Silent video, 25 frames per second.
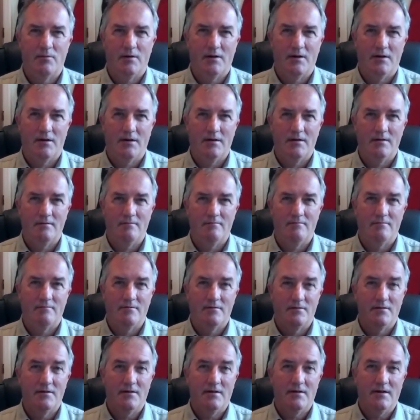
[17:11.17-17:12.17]
by
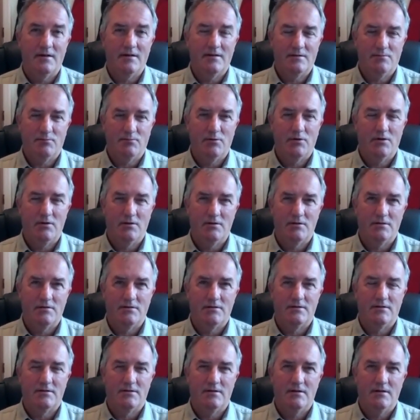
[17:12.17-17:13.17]
the
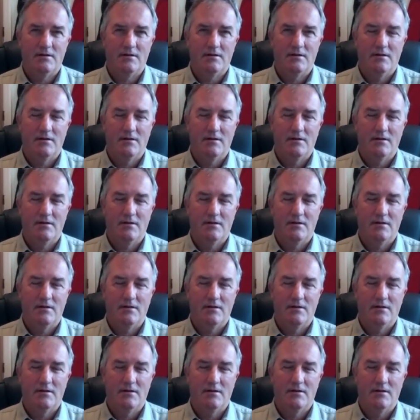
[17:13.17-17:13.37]
experts,